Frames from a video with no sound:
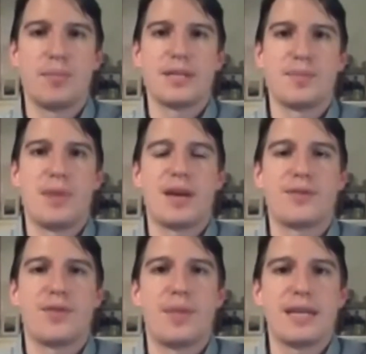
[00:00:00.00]
But apart
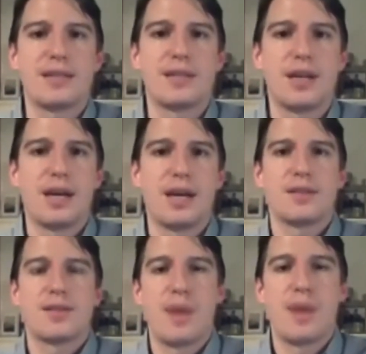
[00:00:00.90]
from that,
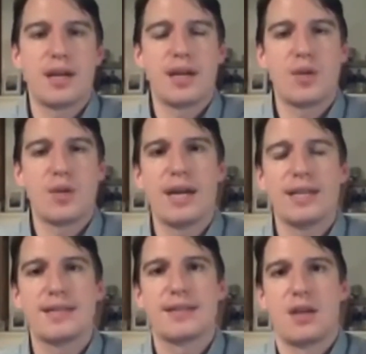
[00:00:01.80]
sparkling
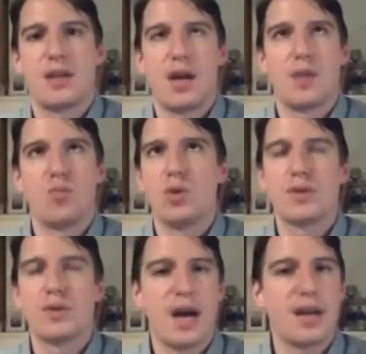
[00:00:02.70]
wines
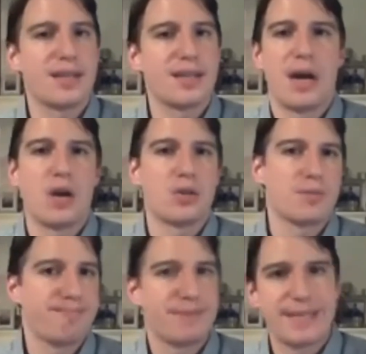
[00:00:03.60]
will start at about
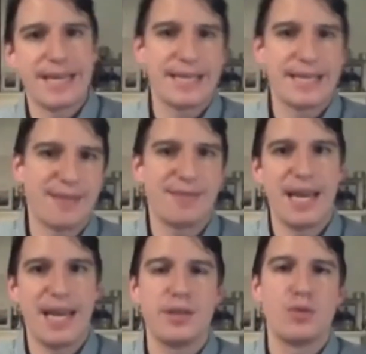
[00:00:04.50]
€6, €7,
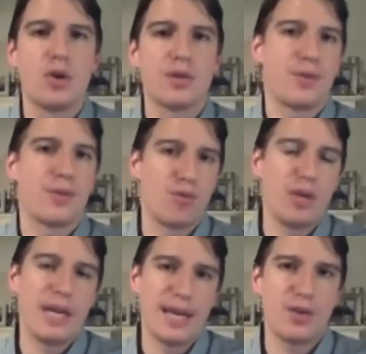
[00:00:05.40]
€8 for the
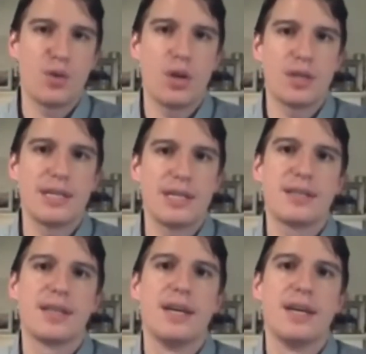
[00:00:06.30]
really entry qualities,